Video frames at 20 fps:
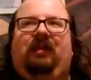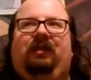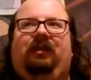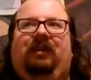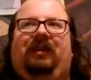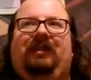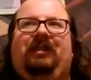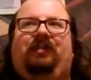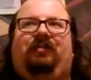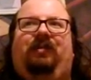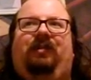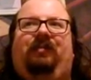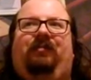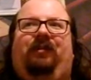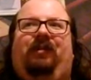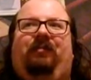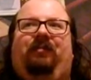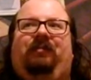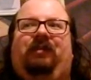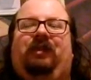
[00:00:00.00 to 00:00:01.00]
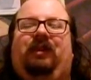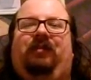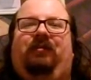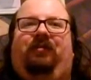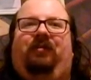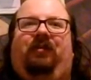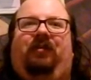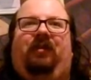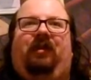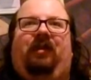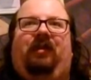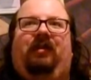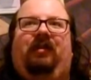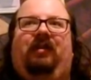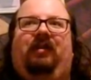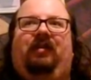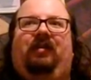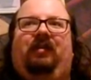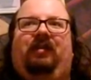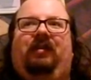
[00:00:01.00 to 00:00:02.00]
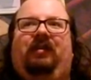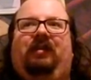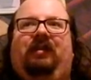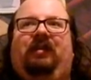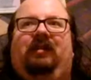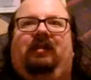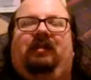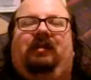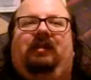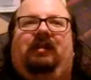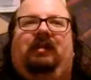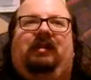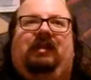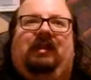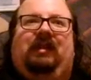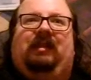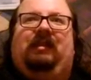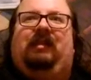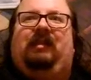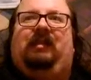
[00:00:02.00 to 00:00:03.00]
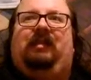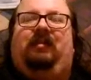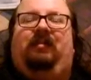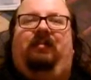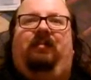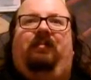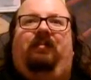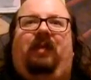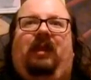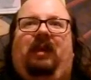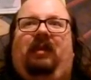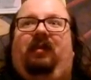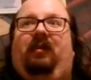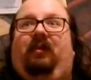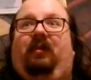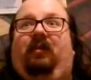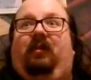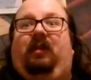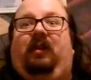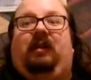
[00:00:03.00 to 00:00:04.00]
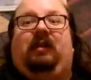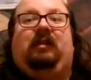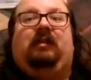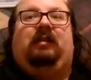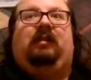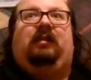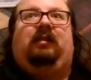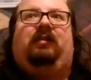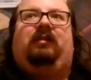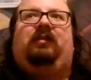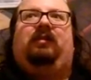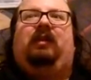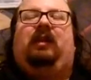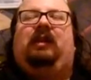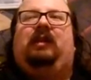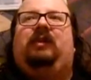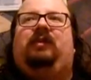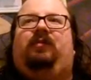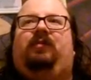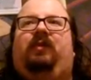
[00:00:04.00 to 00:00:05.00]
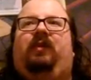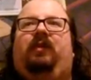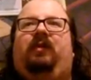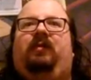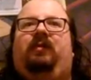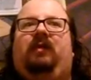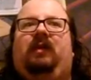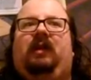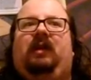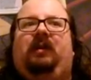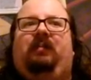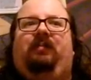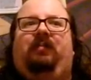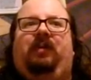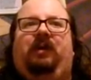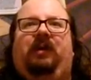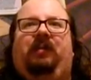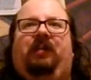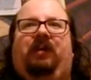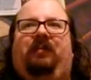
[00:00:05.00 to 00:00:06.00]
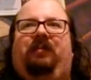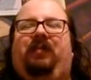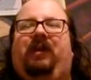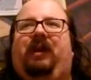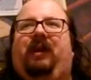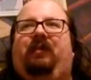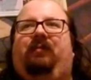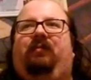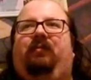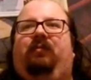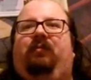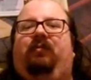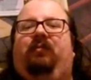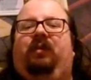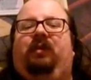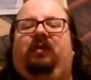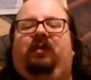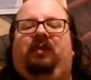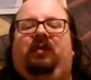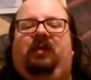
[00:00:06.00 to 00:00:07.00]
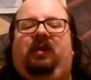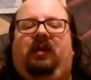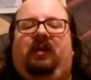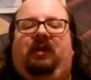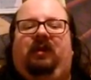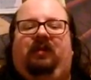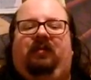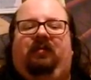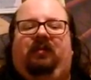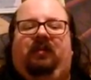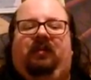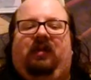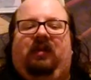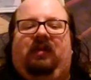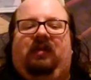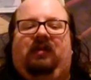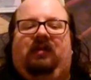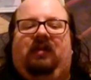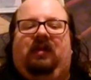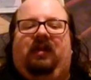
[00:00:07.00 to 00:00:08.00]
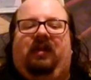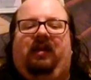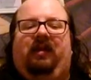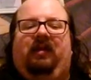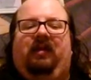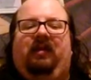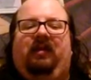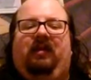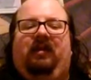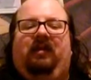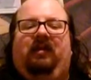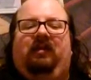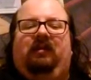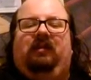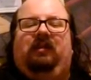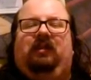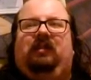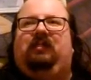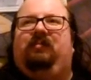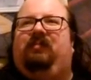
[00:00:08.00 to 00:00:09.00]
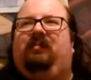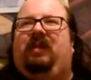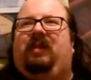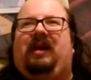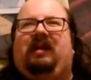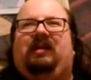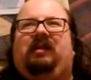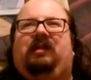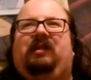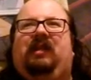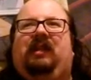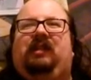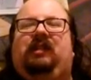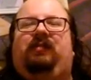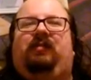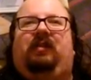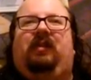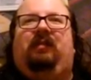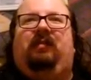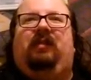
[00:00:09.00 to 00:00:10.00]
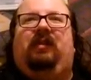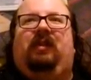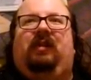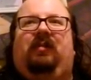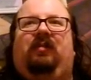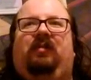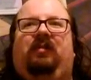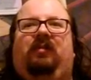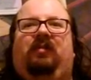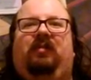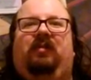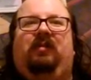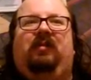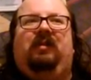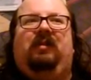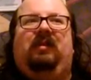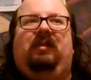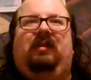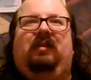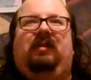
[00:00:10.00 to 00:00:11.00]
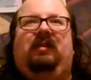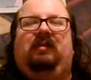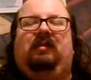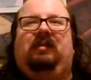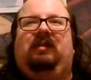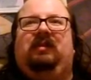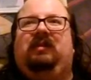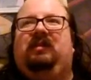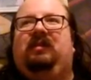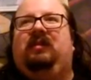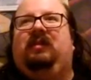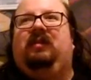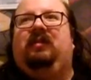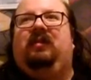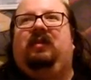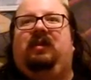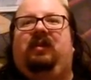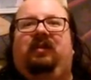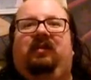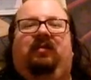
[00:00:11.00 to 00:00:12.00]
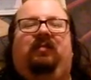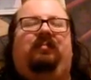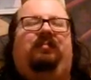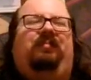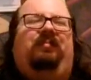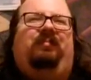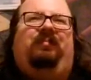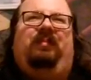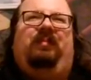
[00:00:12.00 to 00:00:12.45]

transferring from Gen 4. Gen 6 made it a lot easier to transfer. Pokemon Bank, really, really good thing. Just mass transfer everything old to new.